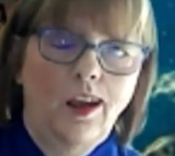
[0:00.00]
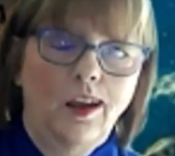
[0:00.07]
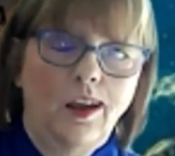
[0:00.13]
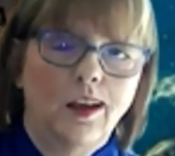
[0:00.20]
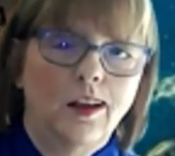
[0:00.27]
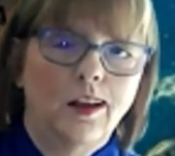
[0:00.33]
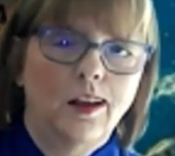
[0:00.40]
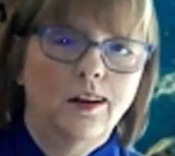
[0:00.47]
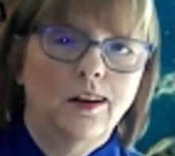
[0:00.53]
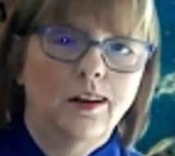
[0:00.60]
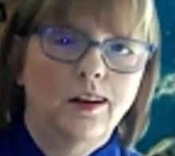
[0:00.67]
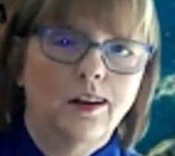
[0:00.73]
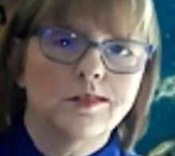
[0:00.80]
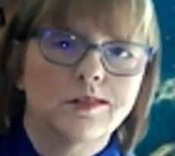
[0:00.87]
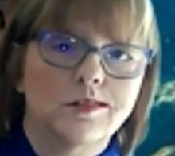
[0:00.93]
It
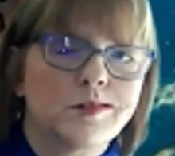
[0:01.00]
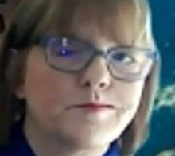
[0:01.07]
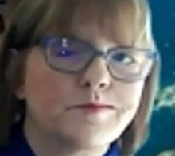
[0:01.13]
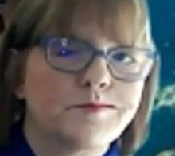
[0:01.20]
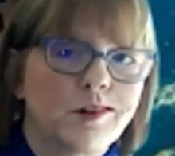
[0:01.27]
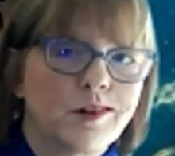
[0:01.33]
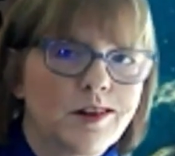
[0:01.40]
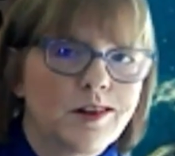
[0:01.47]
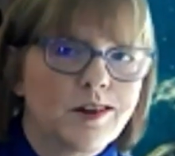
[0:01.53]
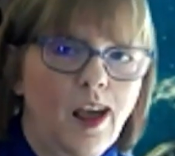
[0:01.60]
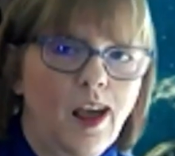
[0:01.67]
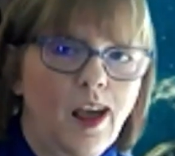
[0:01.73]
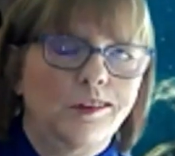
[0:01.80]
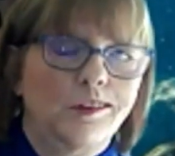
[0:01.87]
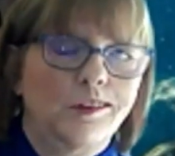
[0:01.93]
is just to
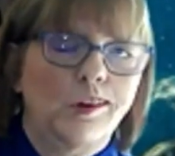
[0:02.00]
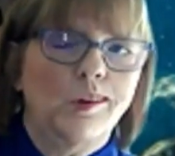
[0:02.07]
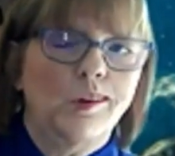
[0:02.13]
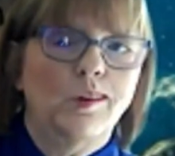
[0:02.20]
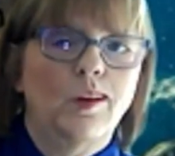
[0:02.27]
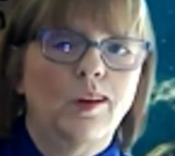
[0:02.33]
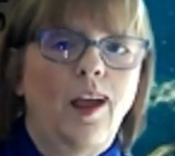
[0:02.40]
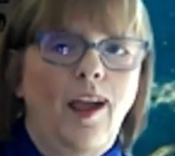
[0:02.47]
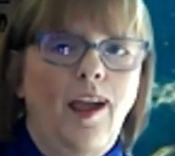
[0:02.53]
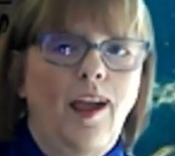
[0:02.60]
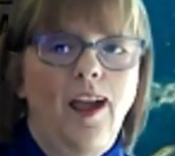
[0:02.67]
protect you.